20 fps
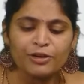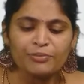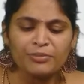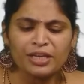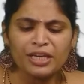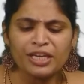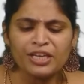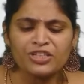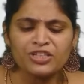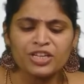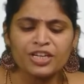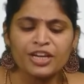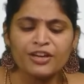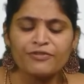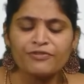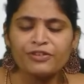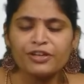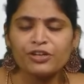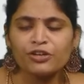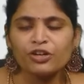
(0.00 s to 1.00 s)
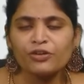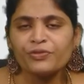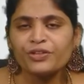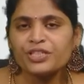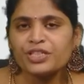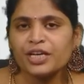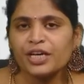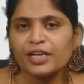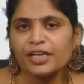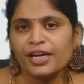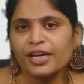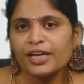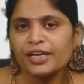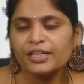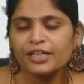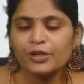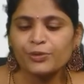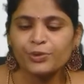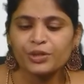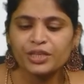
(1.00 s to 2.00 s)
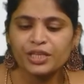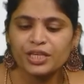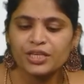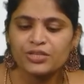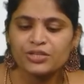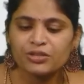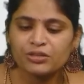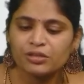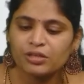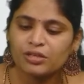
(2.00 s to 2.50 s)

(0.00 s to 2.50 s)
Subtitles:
each and every node which are connected with each other,